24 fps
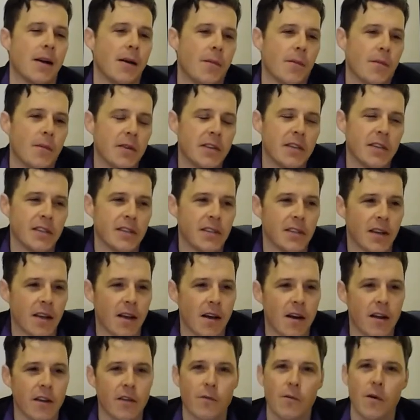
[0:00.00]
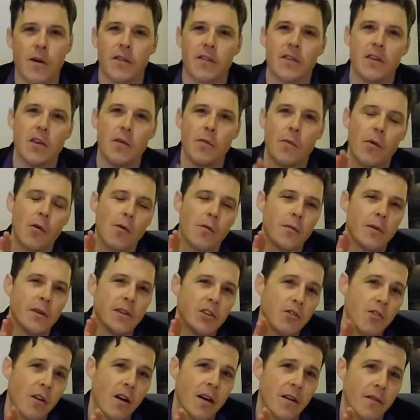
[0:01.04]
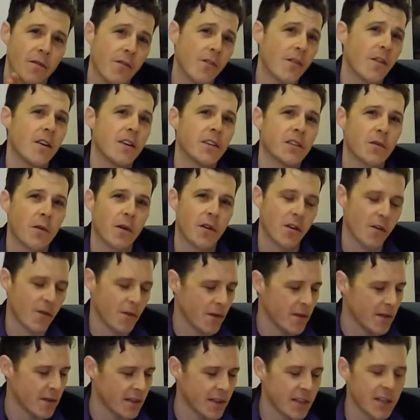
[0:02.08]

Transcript: which is the kind of one that you probably try first quite often.